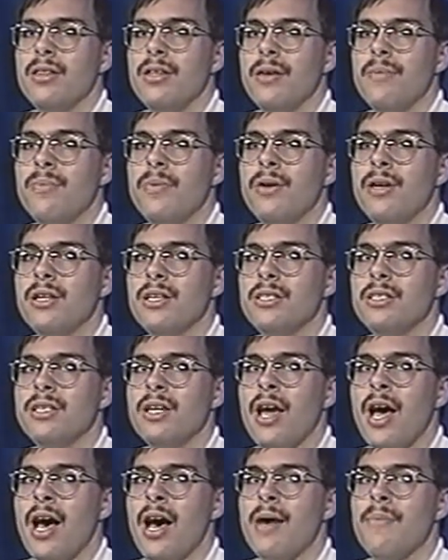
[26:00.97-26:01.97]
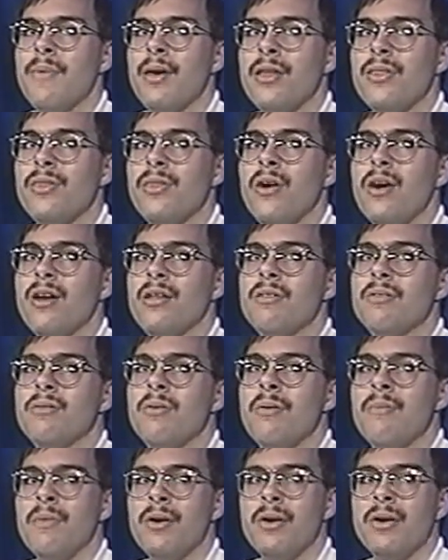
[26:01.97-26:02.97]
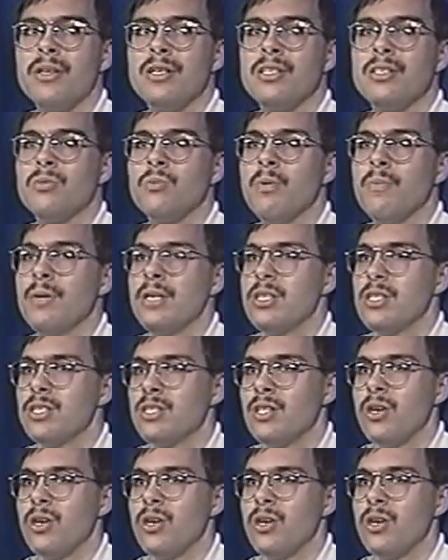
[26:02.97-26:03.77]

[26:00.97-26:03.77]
British had thought Americans would be